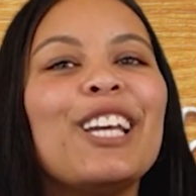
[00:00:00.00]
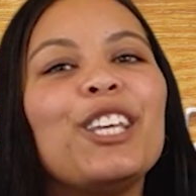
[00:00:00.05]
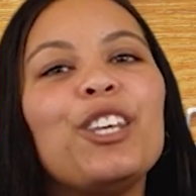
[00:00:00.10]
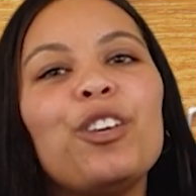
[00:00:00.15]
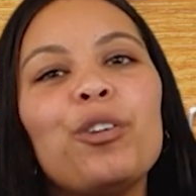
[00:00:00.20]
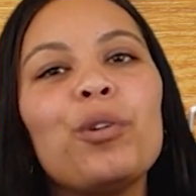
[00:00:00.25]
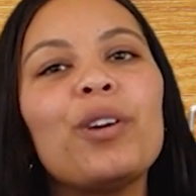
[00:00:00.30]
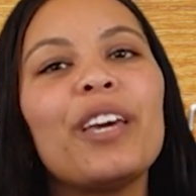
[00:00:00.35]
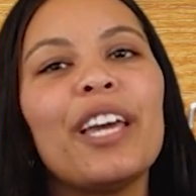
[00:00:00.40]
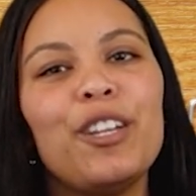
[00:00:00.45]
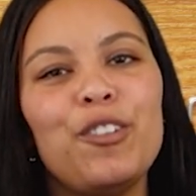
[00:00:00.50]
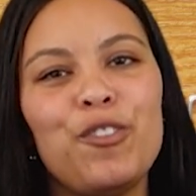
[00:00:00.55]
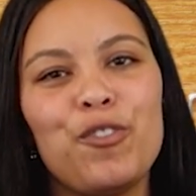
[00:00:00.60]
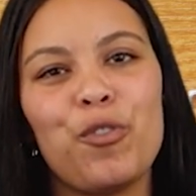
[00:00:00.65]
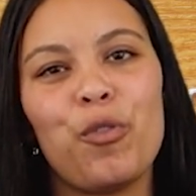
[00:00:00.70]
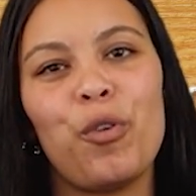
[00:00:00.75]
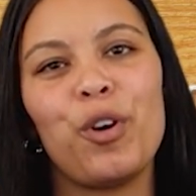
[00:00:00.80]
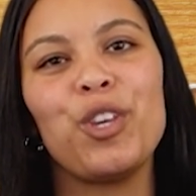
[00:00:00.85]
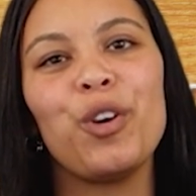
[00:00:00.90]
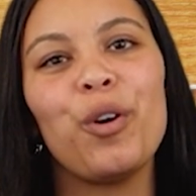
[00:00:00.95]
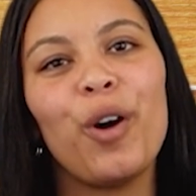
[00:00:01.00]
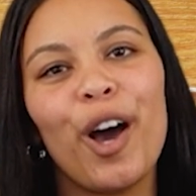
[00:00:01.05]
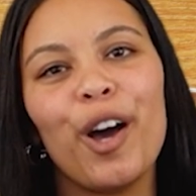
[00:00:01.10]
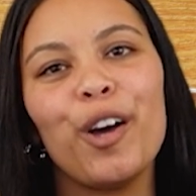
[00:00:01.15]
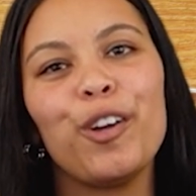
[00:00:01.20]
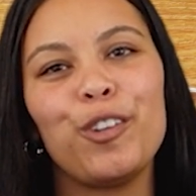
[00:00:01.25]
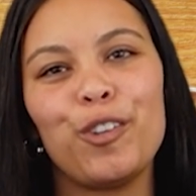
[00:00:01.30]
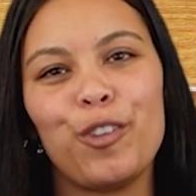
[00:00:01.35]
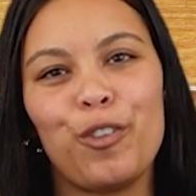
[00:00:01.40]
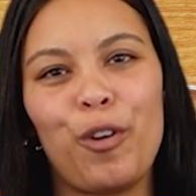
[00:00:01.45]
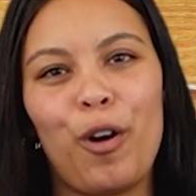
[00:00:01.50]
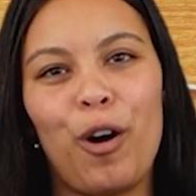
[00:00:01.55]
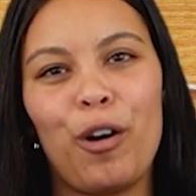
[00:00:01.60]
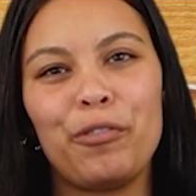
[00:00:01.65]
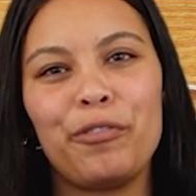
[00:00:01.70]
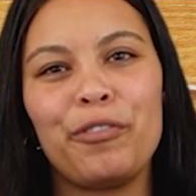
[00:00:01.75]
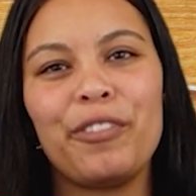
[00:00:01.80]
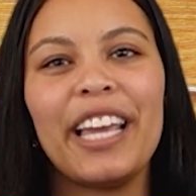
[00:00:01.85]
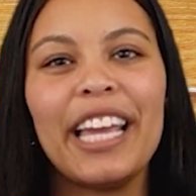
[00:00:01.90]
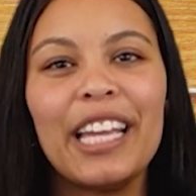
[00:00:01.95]
you can draw your own
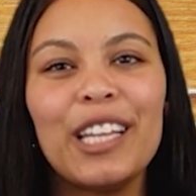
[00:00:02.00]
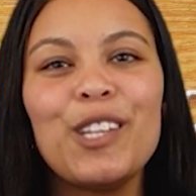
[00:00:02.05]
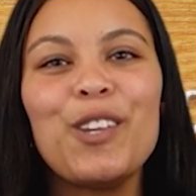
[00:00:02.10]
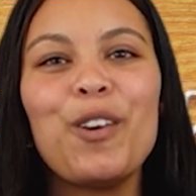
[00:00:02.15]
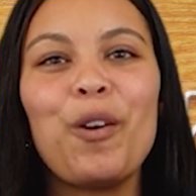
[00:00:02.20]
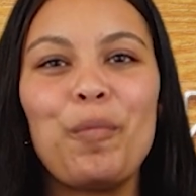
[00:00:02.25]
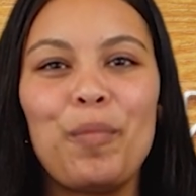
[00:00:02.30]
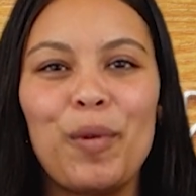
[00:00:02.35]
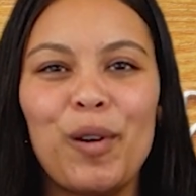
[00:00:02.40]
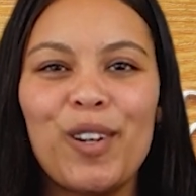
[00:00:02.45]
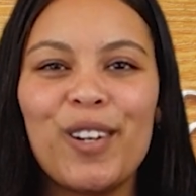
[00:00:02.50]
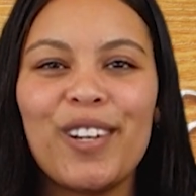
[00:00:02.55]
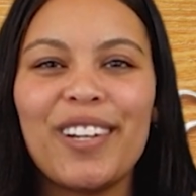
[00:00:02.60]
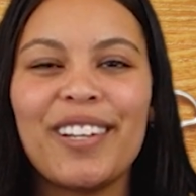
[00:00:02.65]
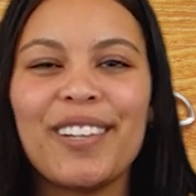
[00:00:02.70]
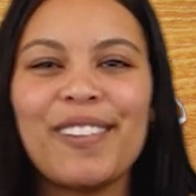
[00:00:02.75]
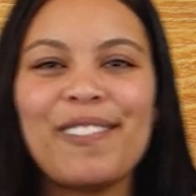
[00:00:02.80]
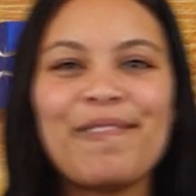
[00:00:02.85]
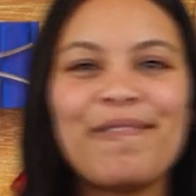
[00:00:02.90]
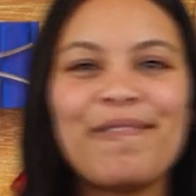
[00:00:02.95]
graph in your book.